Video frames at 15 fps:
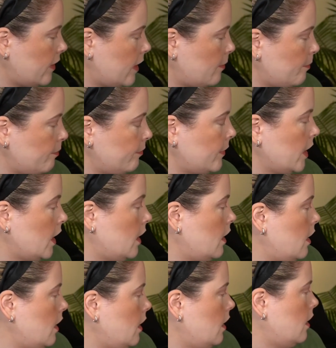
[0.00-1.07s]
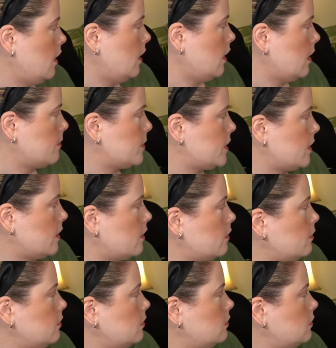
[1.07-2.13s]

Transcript: them. Um, so